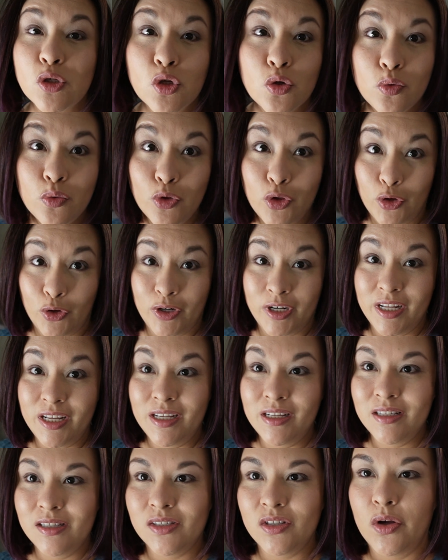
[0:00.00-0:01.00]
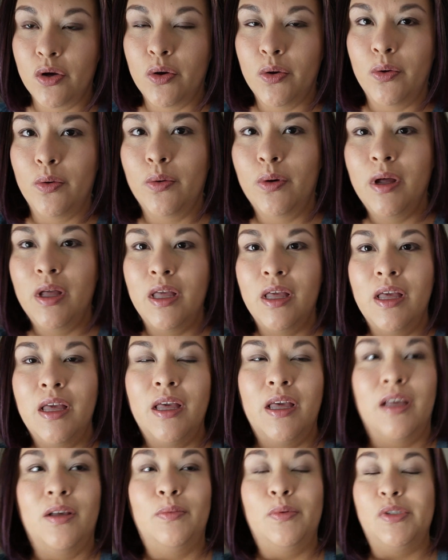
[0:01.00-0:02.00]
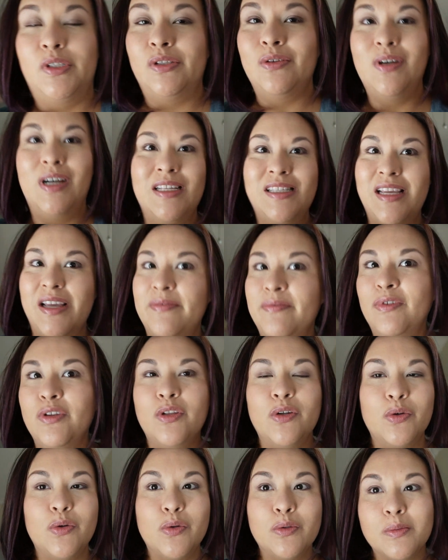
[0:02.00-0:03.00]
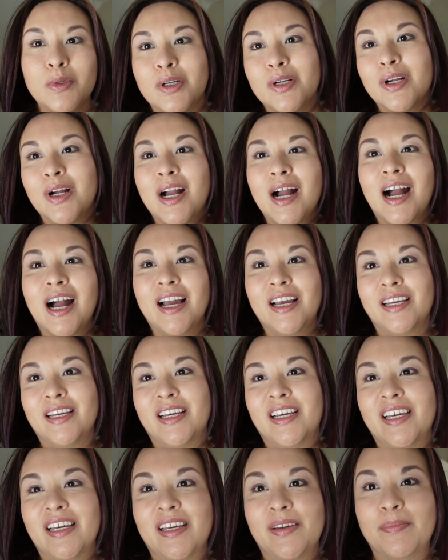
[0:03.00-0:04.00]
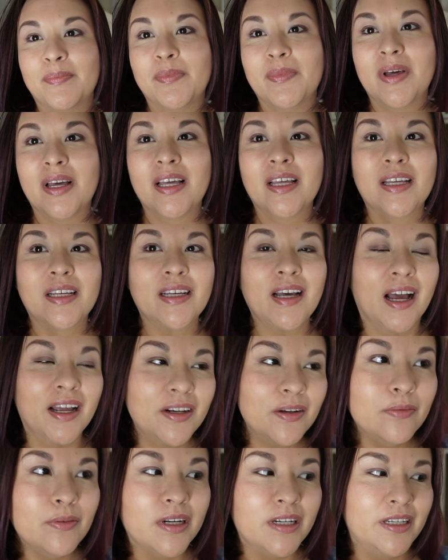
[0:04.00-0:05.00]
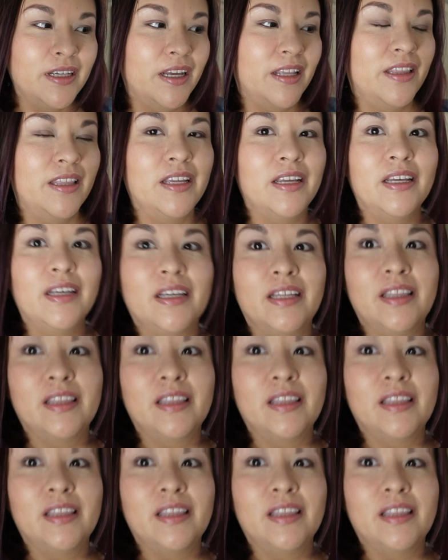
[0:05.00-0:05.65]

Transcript: 2:30, so we still got time for the Uber. I am kind of ready, I think.